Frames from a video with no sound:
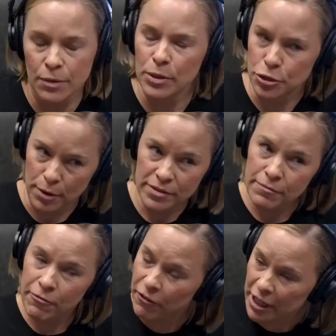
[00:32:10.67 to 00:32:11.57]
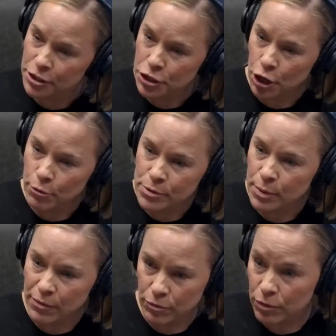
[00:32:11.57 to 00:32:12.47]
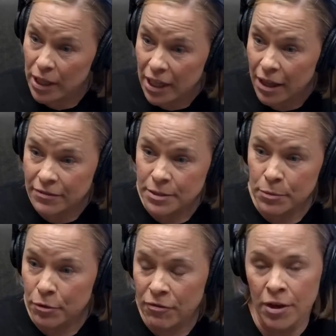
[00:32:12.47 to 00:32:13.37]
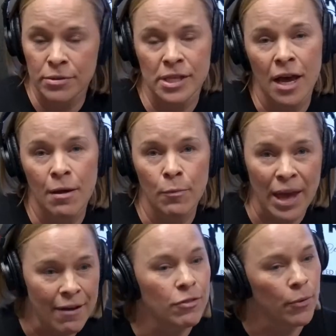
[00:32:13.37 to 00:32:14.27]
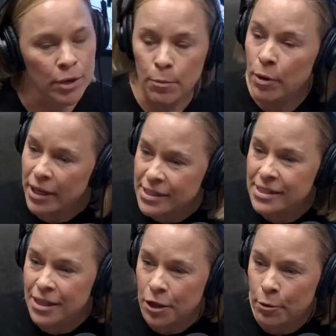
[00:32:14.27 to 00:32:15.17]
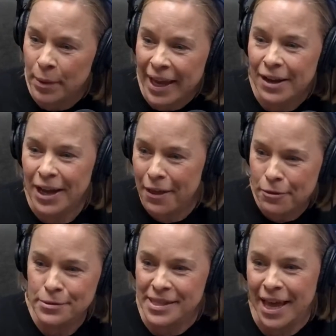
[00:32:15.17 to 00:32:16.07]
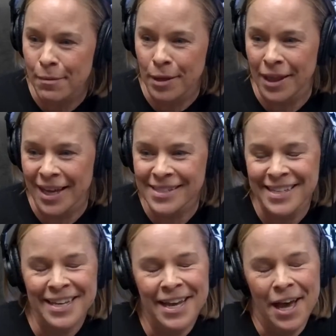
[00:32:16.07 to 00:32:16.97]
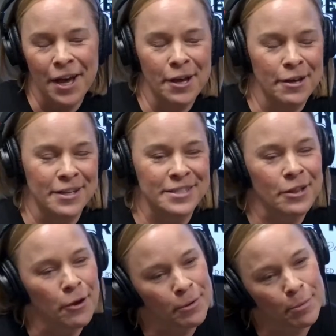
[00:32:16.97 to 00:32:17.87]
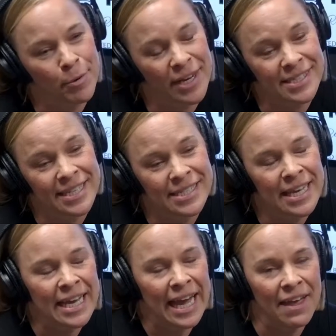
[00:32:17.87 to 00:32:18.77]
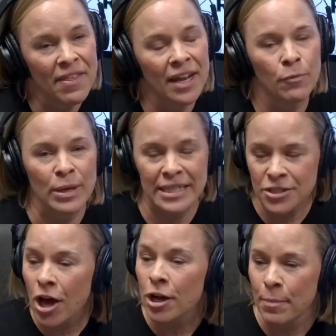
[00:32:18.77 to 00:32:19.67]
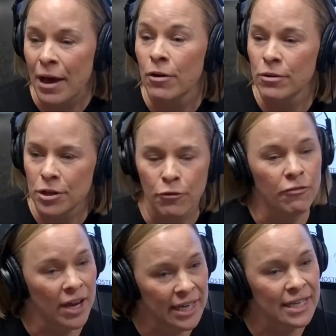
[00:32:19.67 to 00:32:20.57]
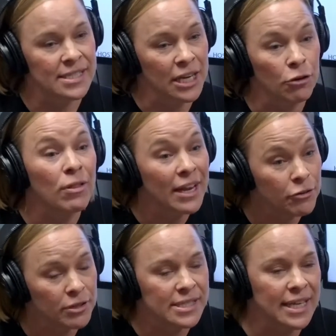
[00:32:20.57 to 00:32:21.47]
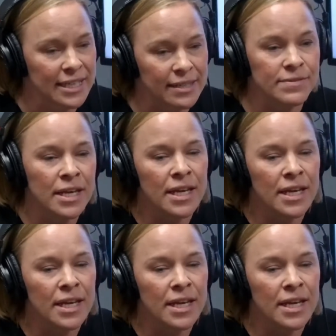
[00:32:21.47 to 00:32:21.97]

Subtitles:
we do have some finished homes. We would really love to move those. We have lowered our prices a little bit, got those in the MLS to lower the prices. And then we did talk about, financing or lender incentives.